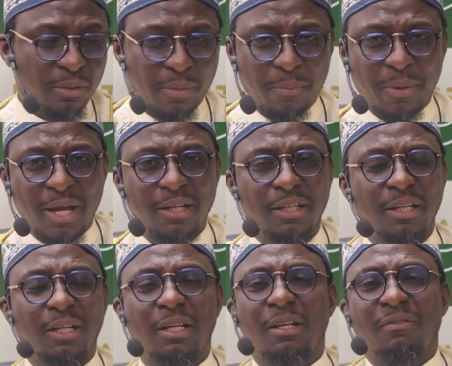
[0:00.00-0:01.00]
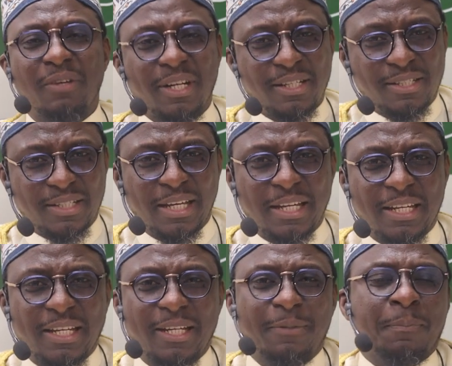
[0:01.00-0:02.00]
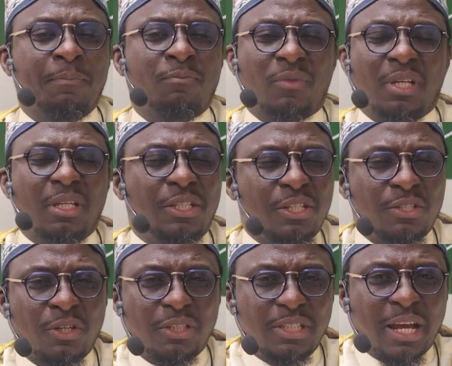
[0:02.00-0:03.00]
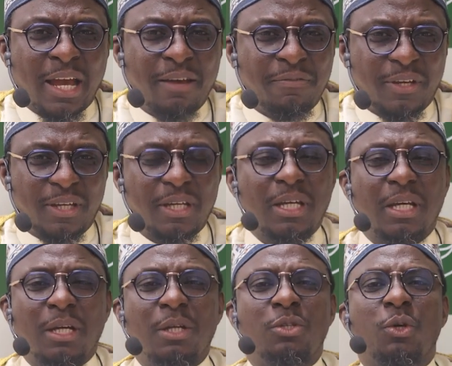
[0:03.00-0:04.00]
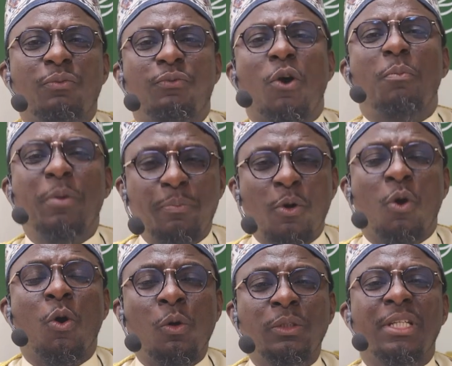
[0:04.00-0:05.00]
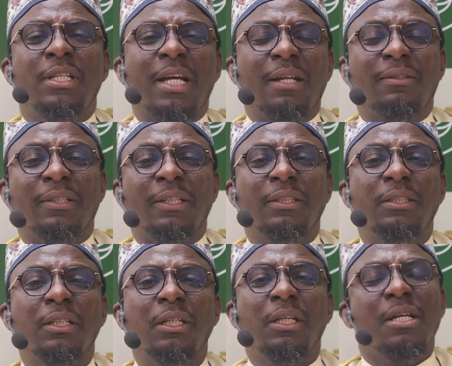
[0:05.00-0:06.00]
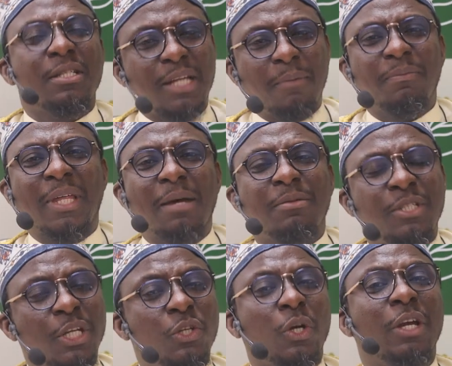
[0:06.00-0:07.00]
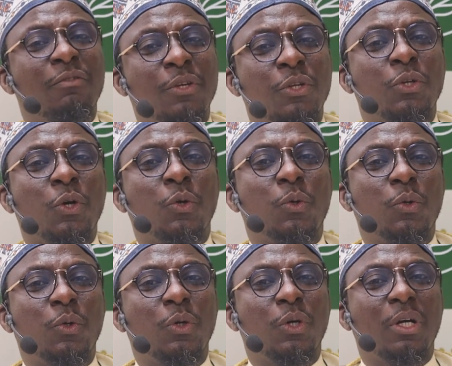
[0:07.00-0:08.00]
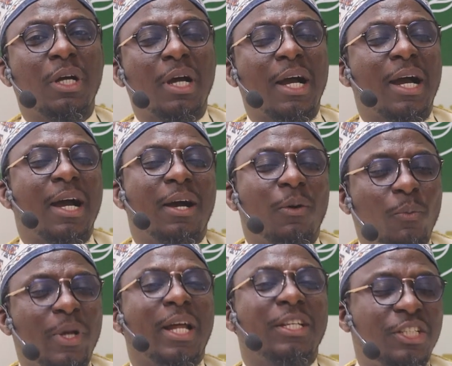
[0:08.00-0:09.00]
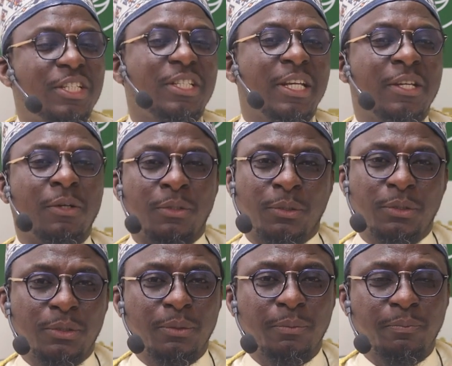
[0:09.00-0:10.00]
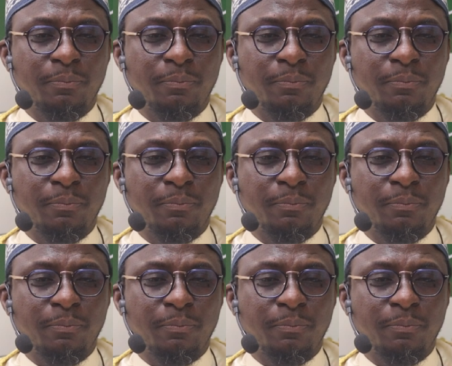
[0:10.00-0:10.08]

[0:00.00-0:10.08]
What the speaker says: Remember, very skinny, she's not heavy. So four people holding that thing, sometimes they don't even know whether she's in or not.